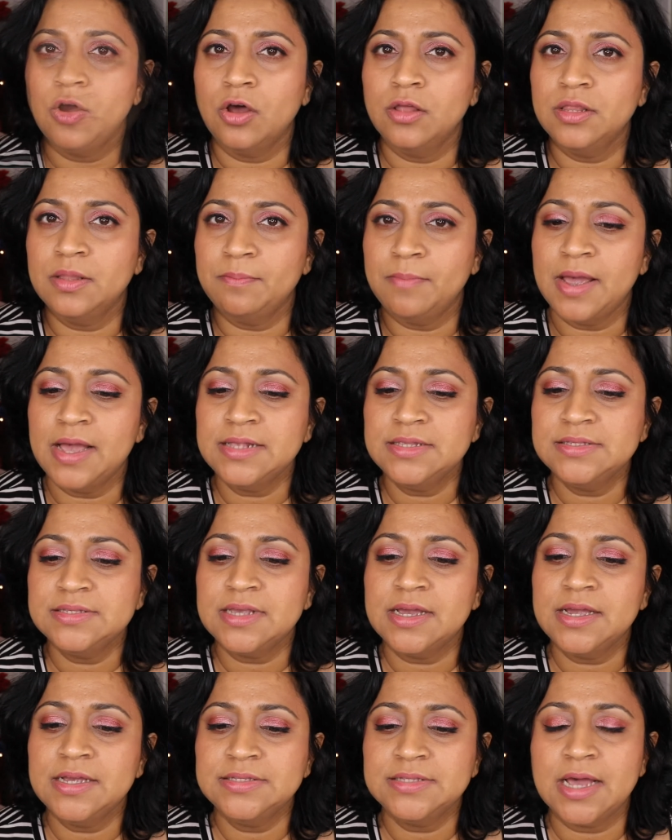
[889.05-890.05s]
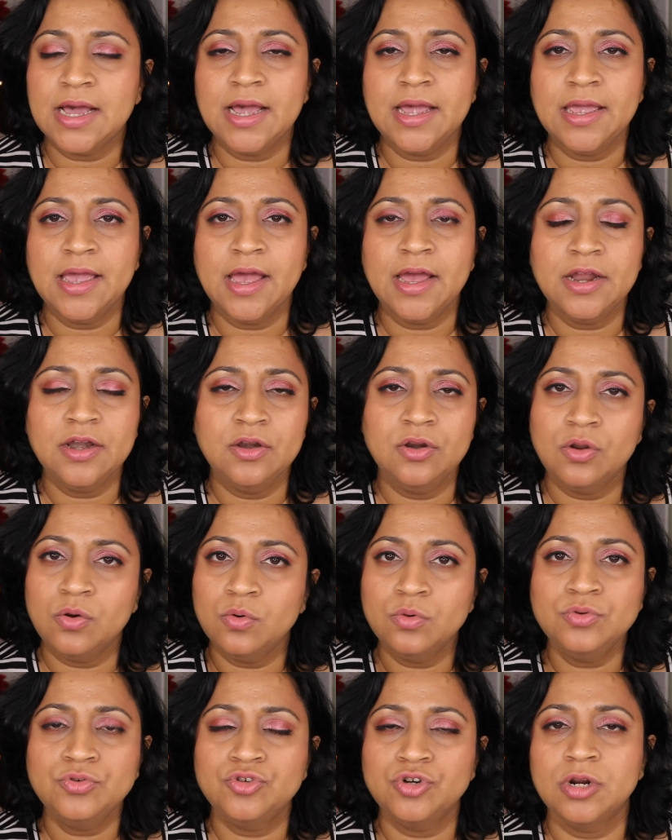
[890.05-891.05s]
On the matte sides, I had no
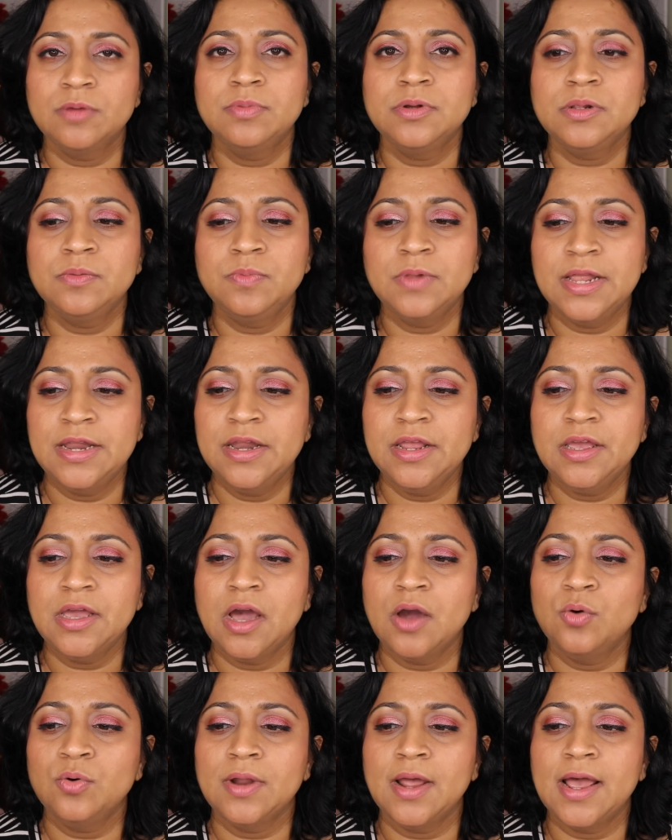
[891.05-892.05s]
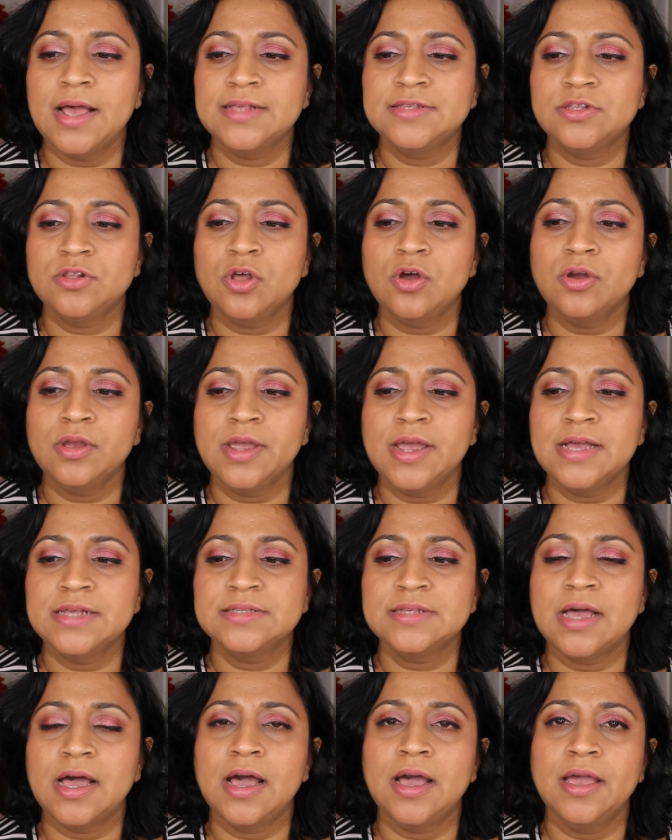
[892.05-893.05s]
no trouble blending out as long
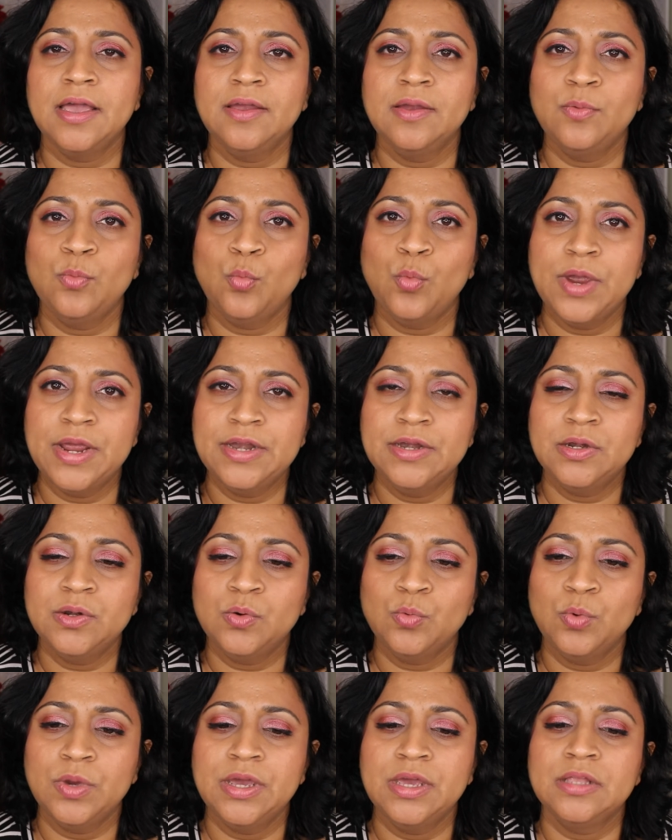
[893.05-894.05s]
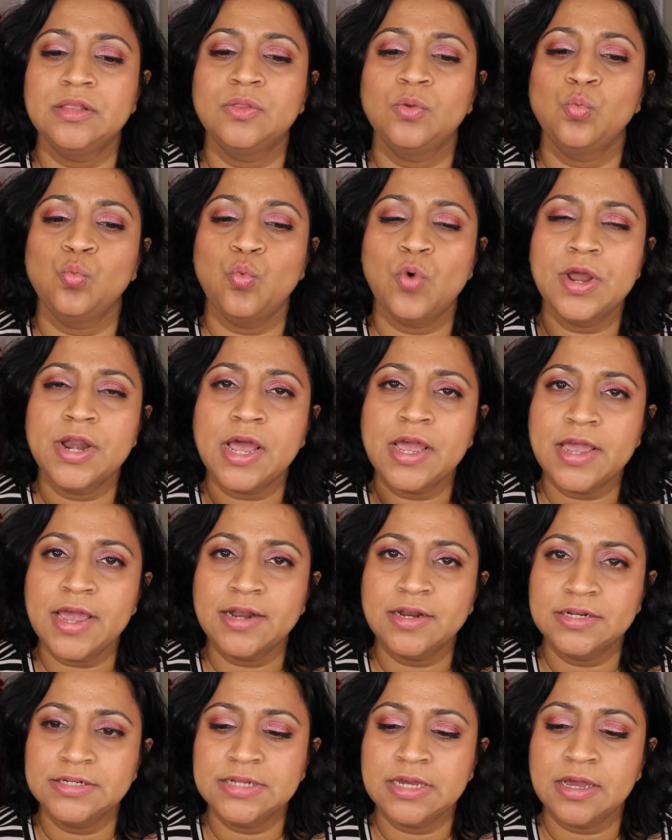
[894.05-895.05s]
as I went with one eye
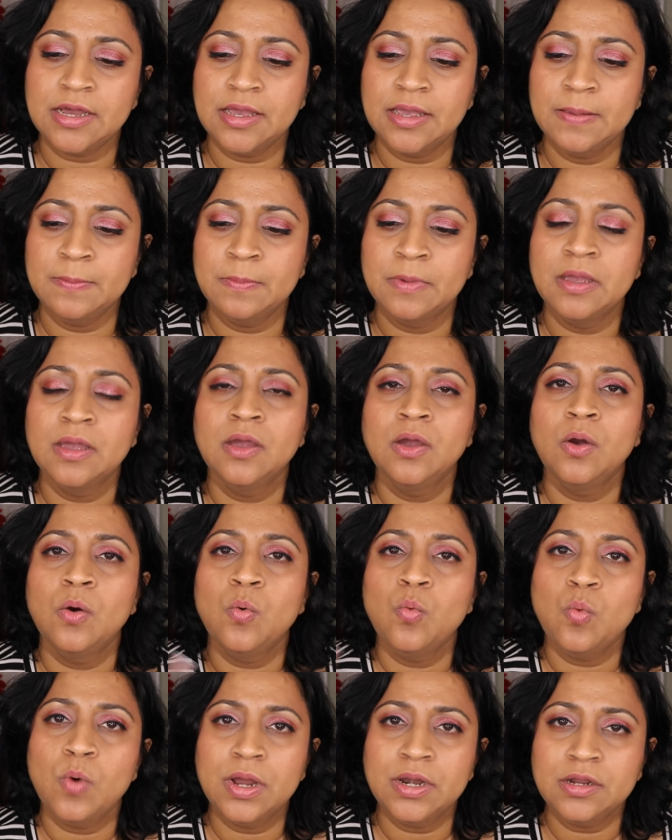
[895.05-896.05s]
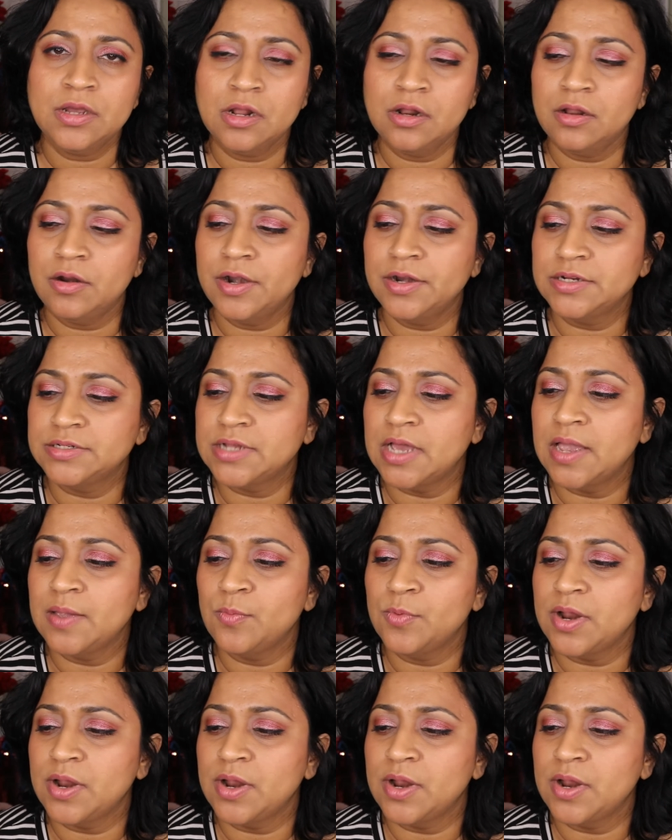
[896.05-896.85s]
at a time, one color at a time.